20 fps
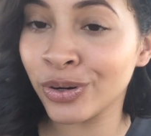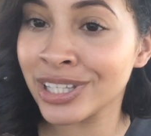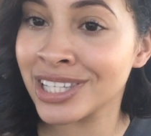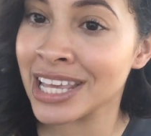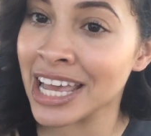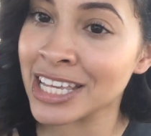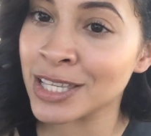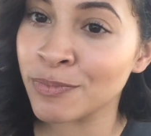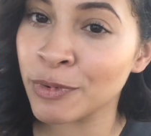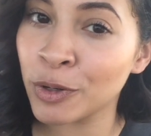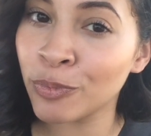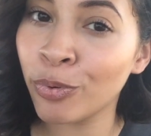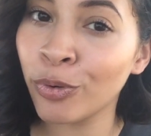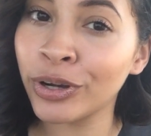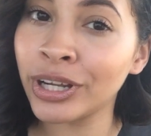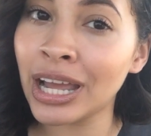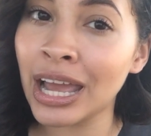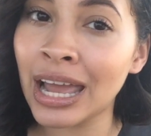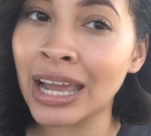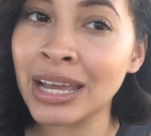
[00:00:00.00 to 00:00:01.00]
it takes me to
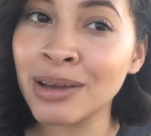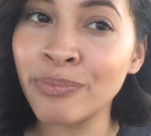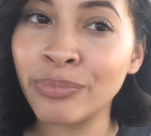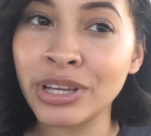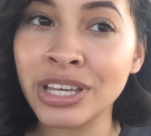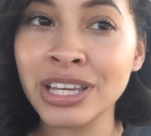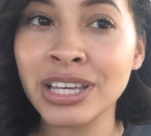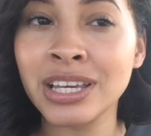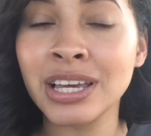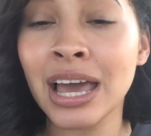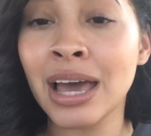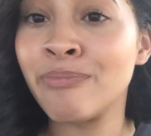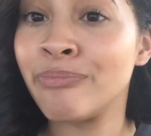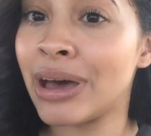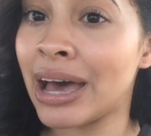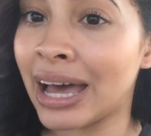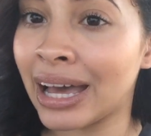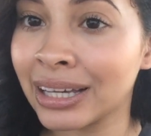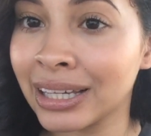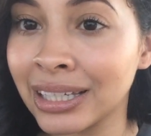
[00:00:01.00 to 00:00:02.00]
point A and B and
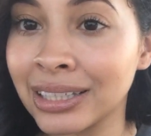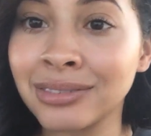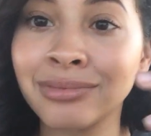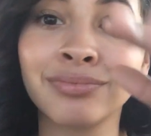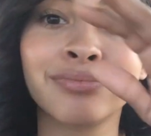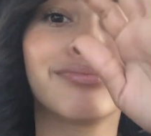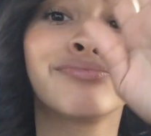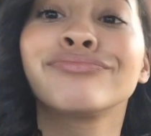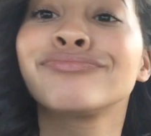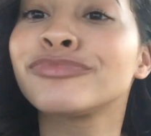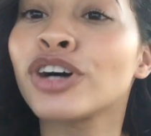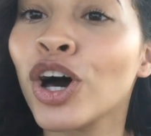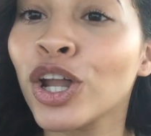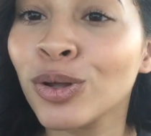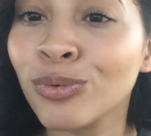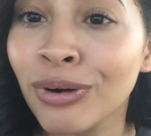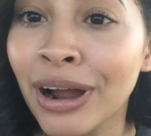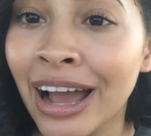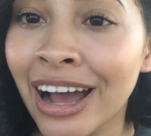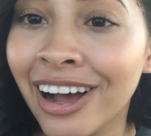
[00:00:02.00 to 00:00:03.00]
back and
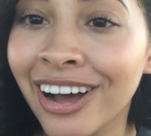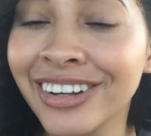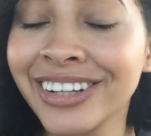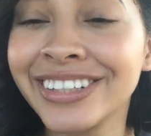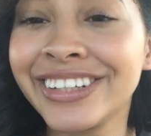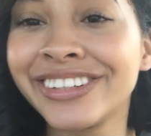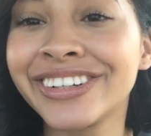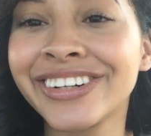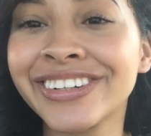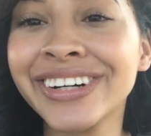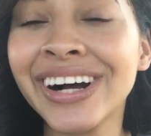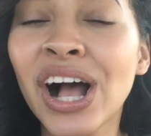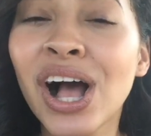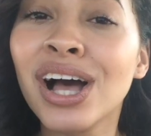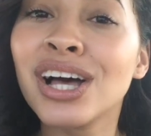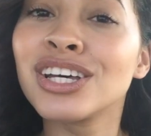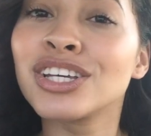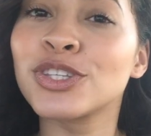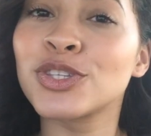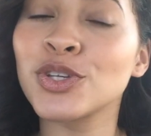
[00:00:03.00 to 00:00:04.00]
all around, you know.
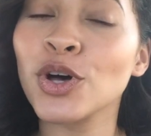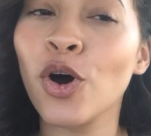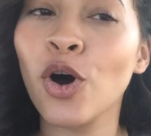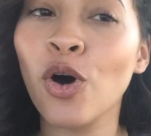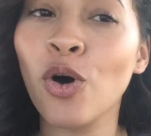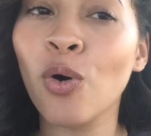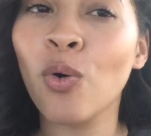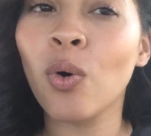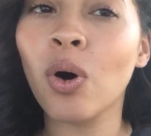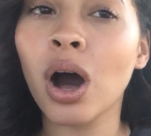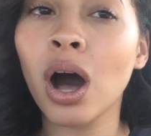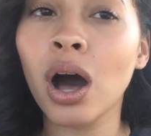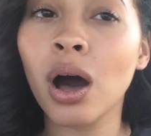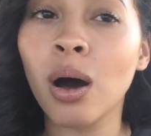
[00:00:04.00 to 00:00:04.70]
So